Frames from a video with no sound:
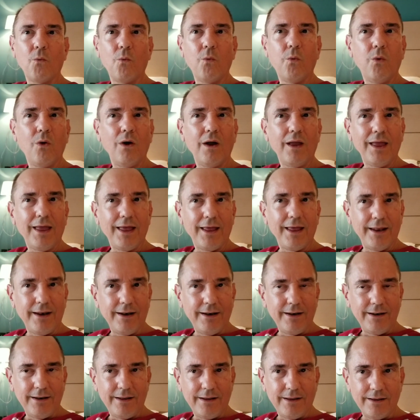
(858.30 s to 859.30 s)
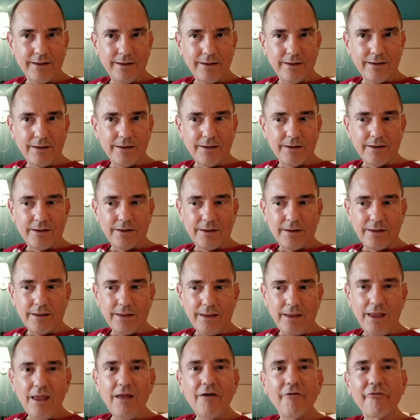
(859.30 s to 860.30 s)
when,
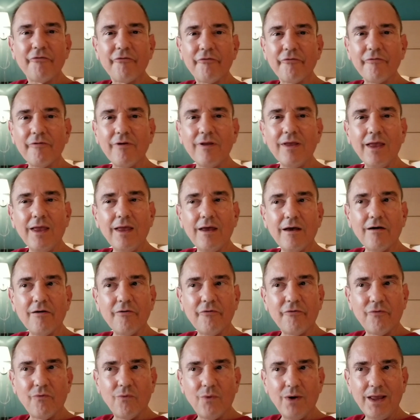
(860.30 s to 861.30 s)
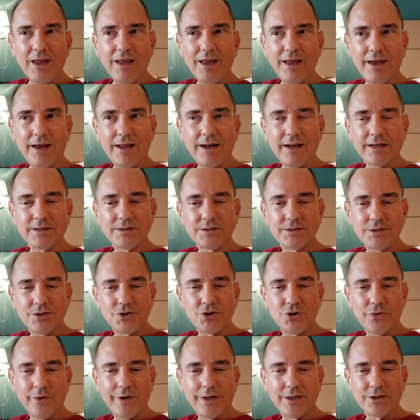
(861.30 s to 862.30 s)
if, if we get a
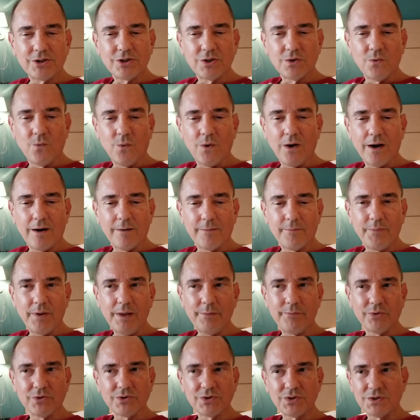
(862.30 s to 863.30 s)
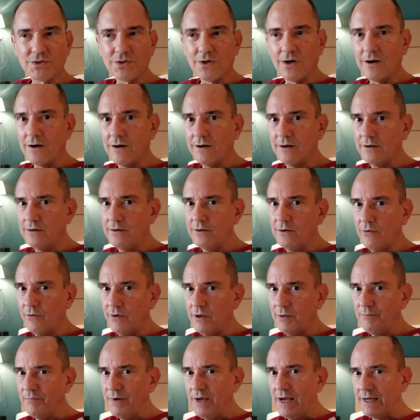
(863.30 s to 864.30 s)
situation where people start
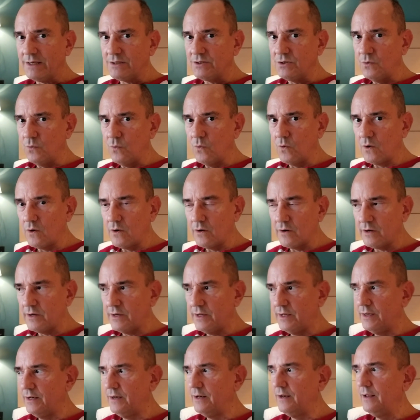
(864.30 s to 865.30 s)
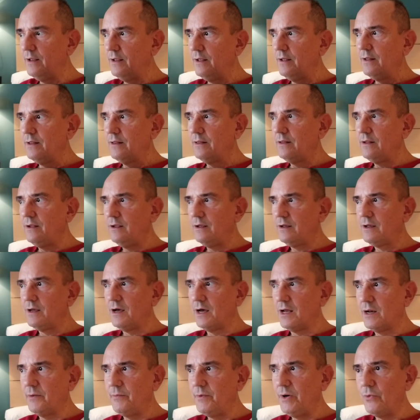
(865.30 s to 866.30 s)
going back to work and the
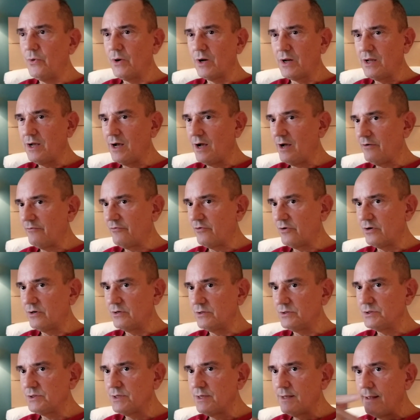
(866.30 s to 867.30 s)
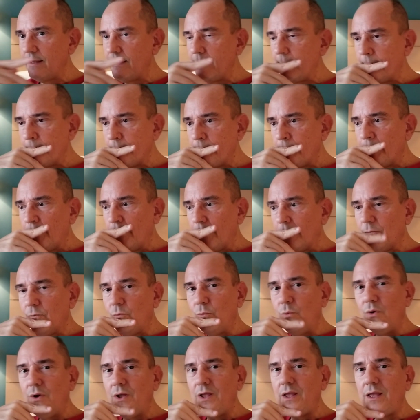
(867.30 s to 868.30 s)
economy recovers,
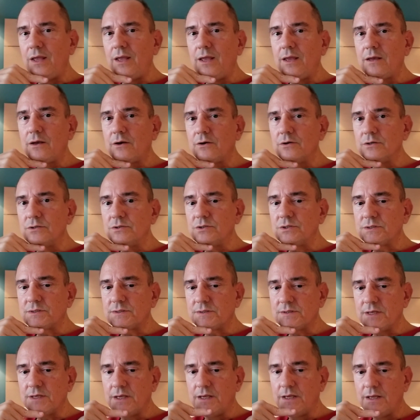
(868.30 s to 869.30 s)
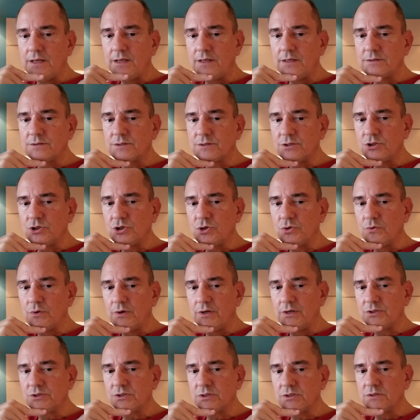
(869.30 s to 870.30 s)
we could see
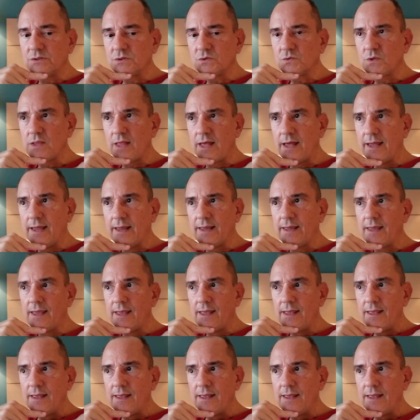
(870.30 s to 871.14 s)
situations like